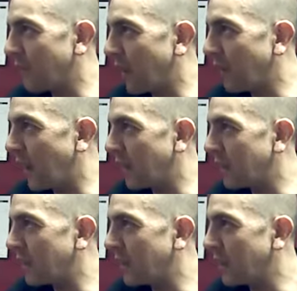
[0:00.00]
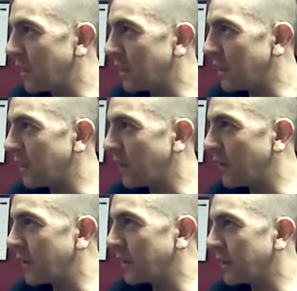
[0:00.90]
by that,
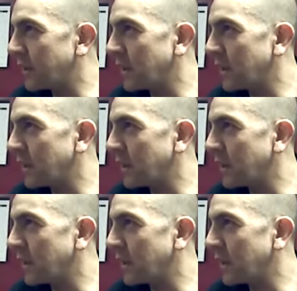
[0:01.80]
and